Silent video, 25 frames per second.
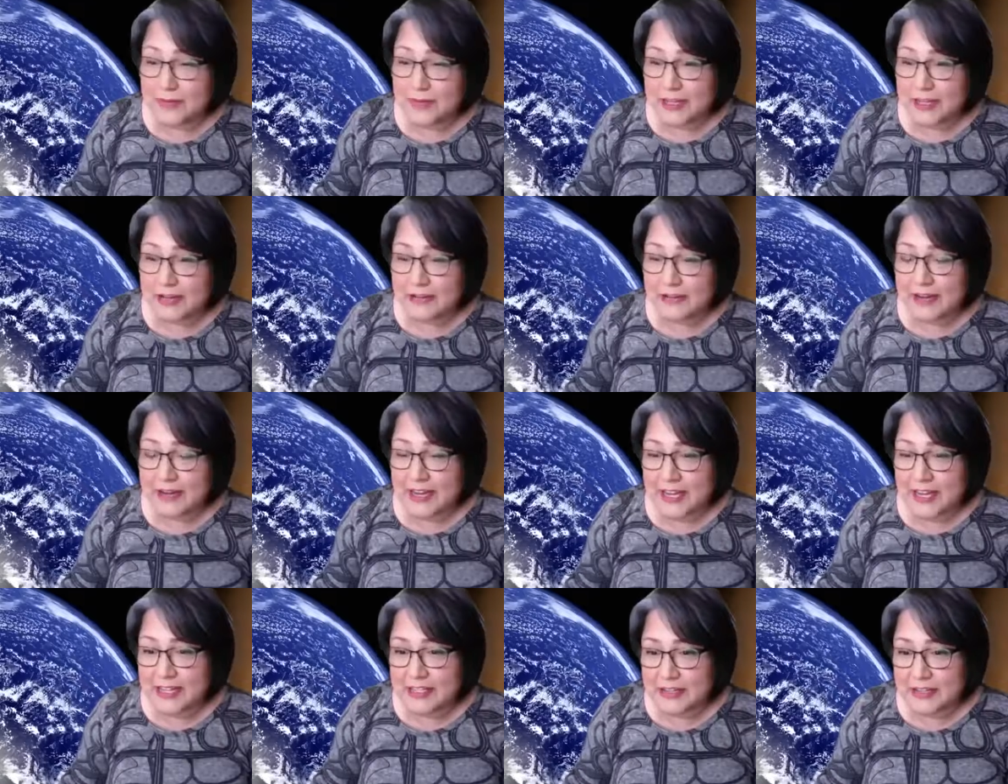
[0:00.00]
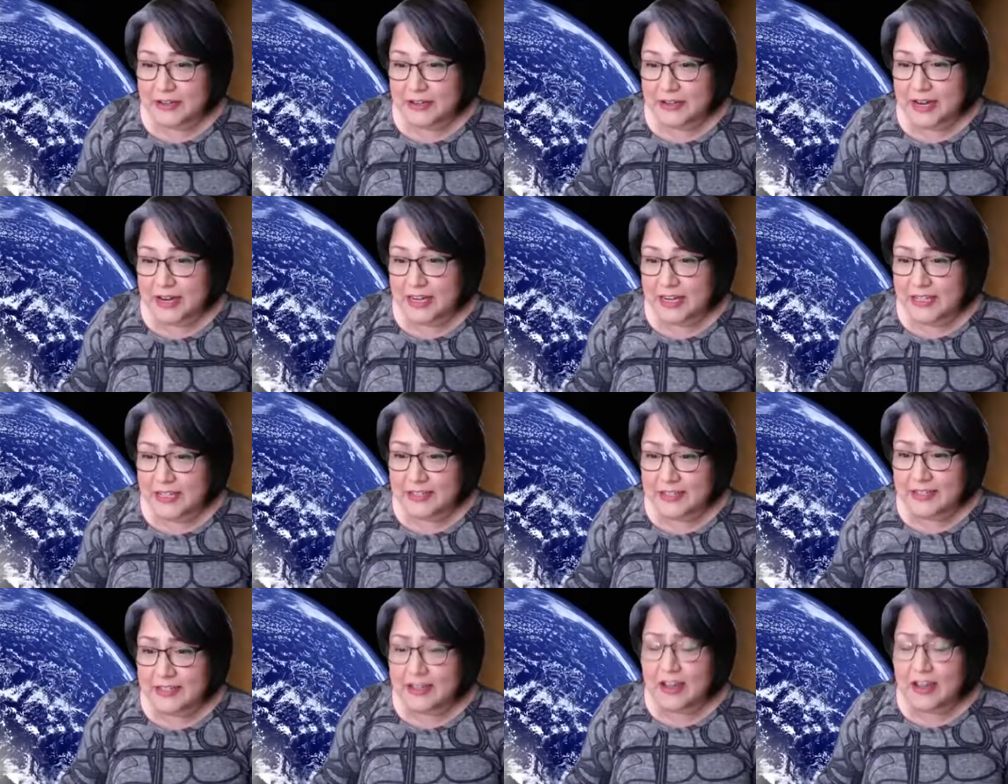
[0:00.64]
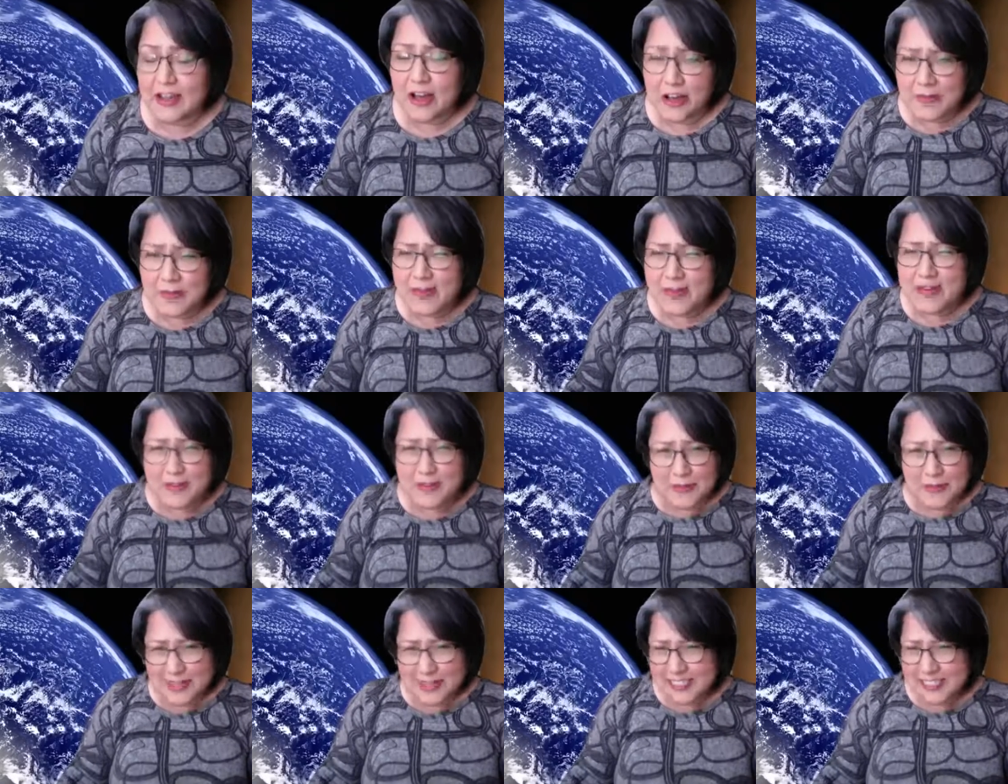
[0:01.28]
great answer. And it's a
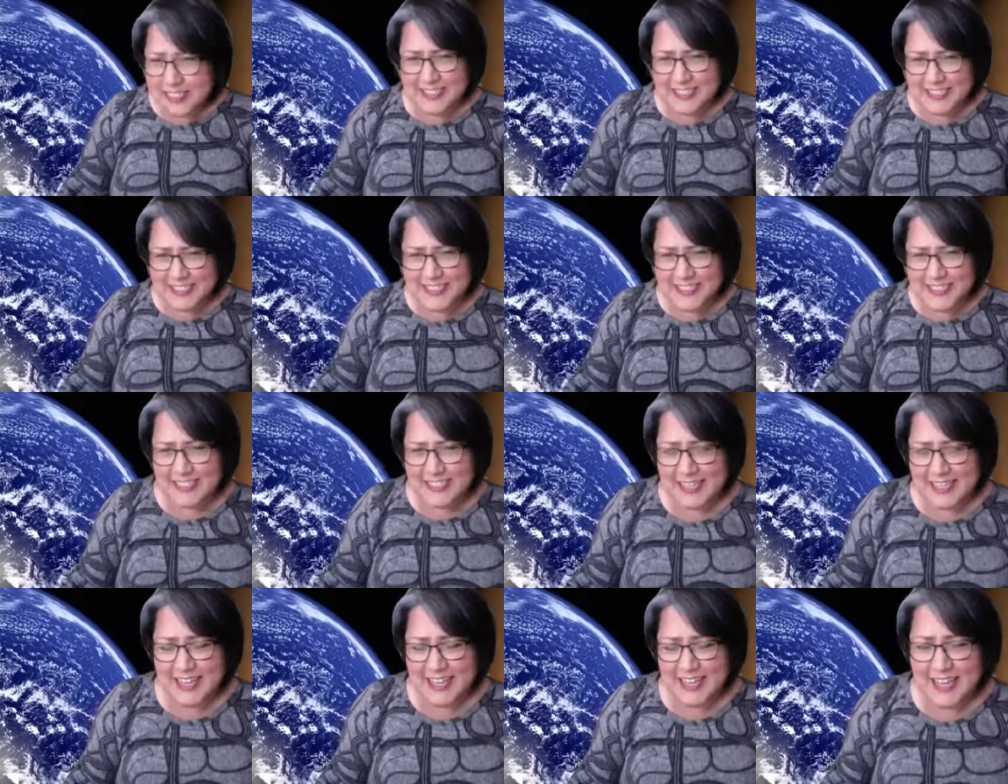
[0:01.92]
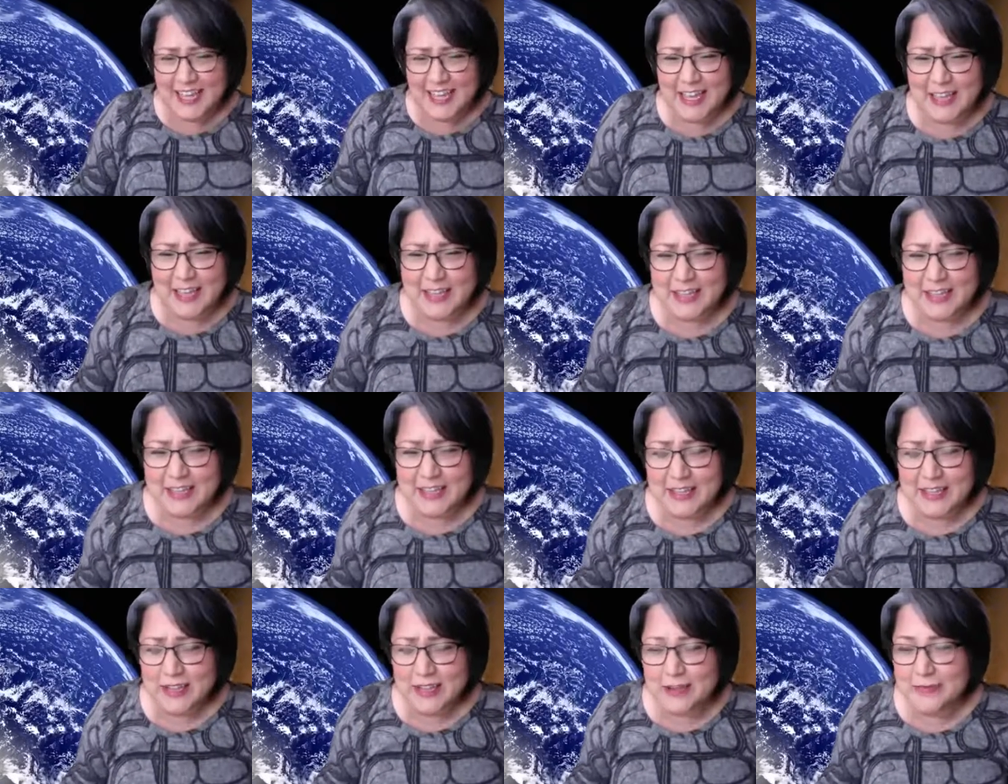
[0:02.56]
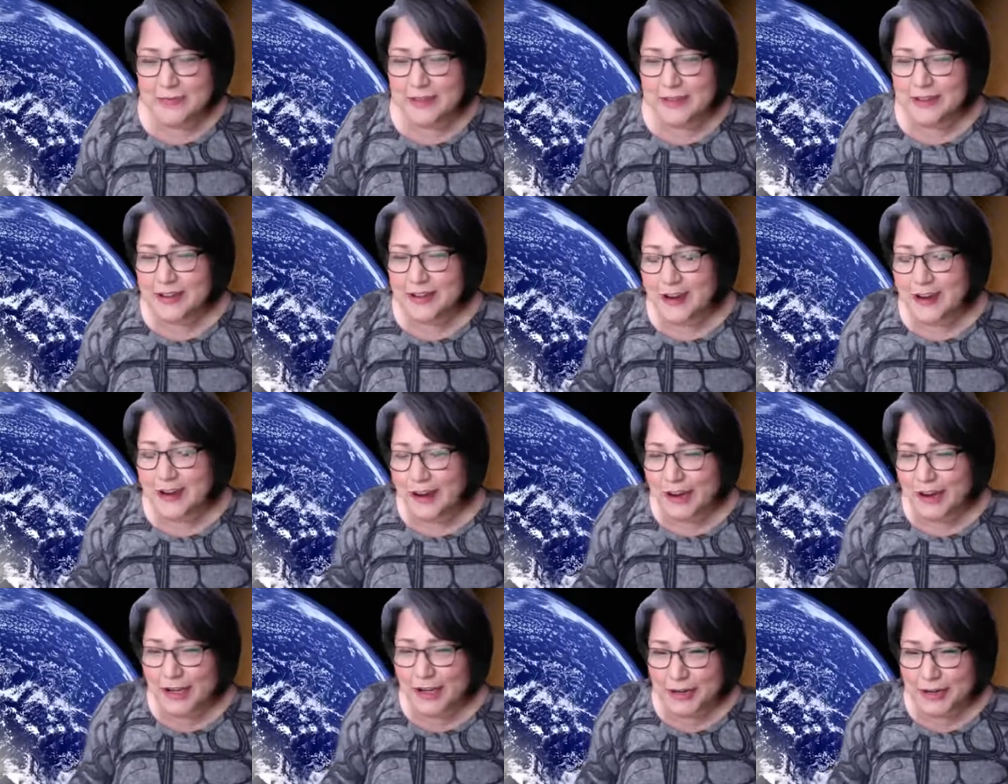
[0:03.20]
common question that humans
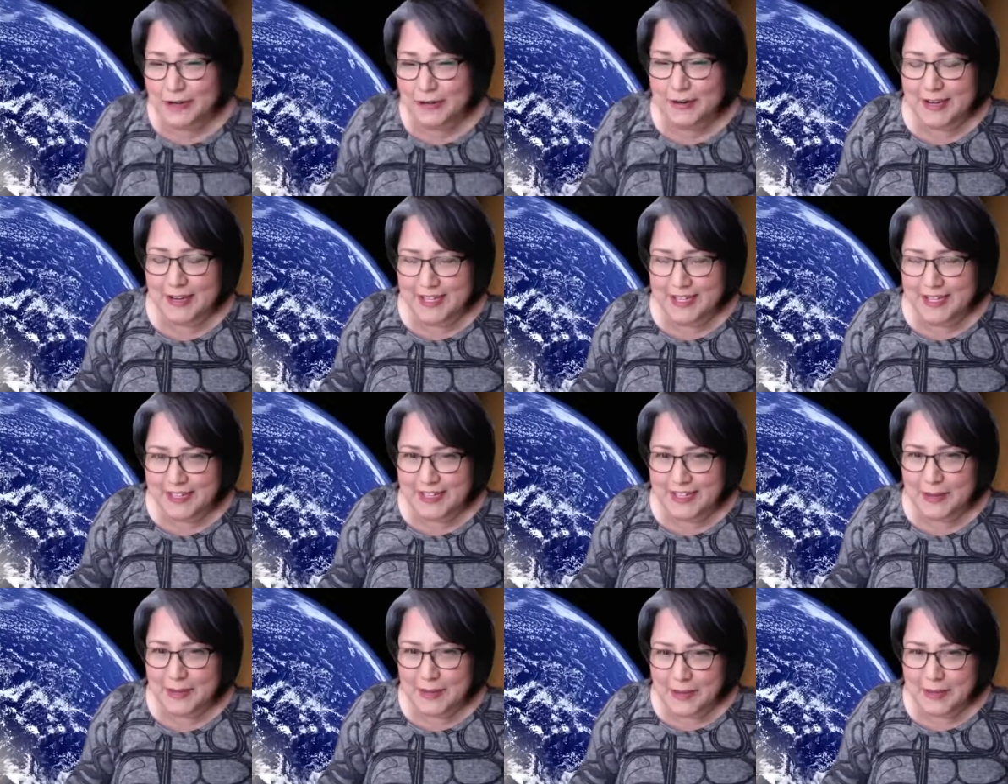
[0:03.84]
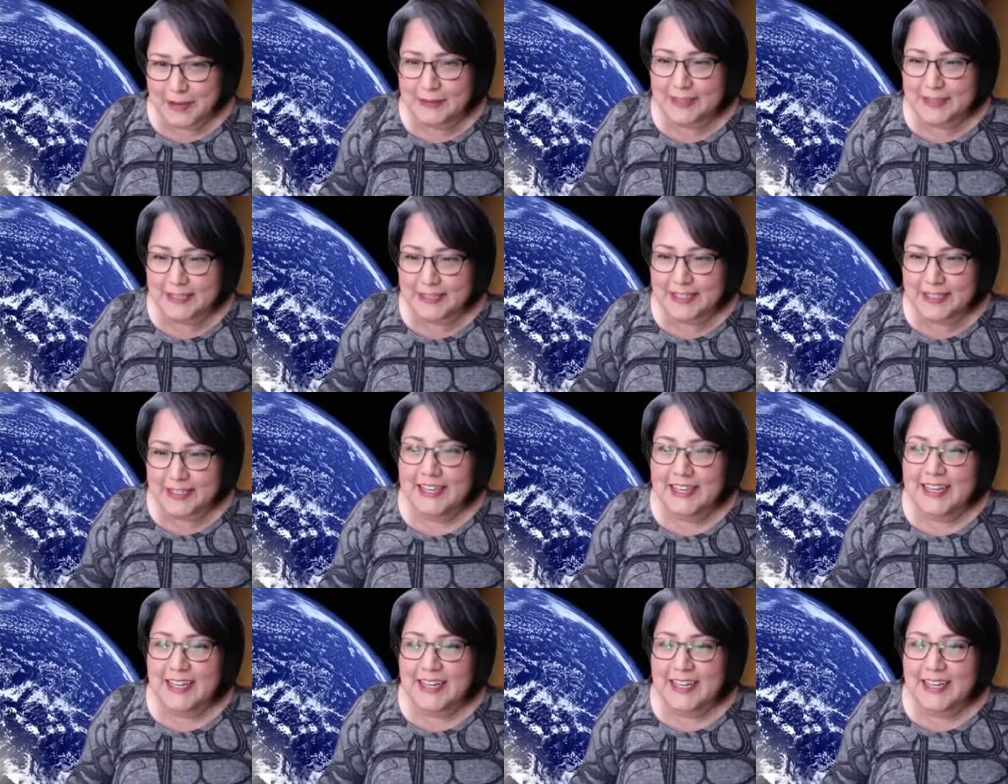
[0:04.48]
are curious about.